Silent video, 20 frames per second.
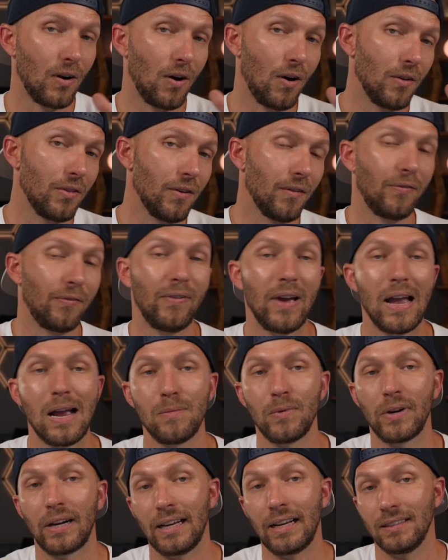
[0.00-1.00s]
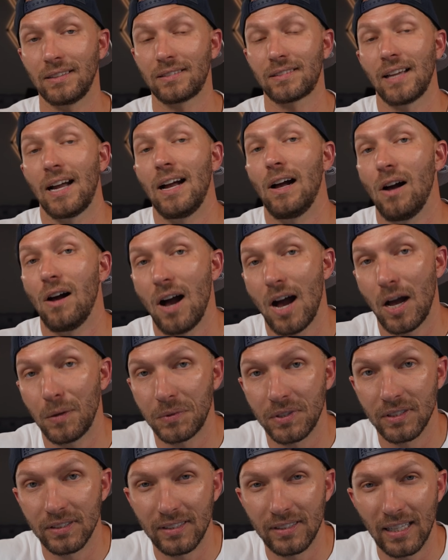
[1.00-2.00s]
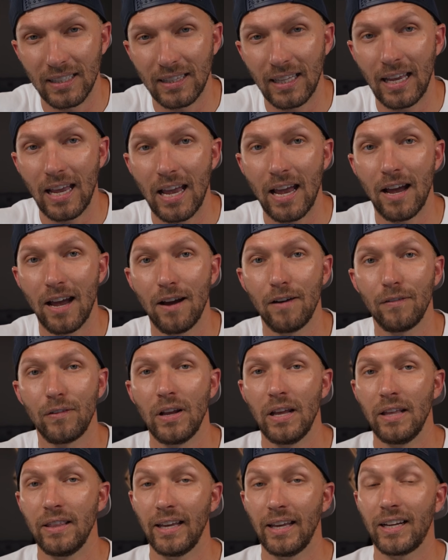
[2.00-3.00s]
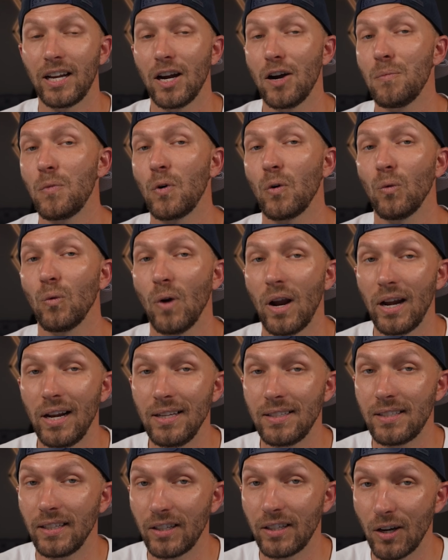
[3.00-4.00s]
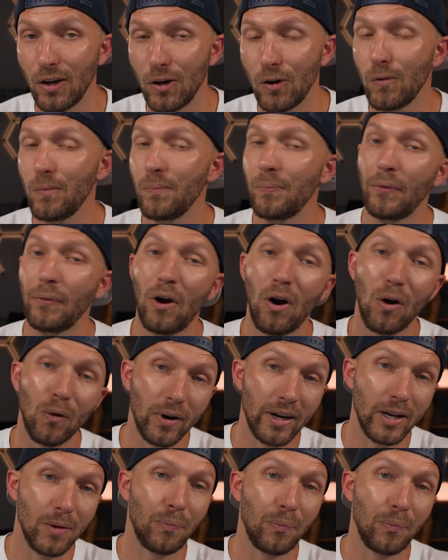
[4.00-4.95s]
all the fabric and style options that they have. They come ready to go, already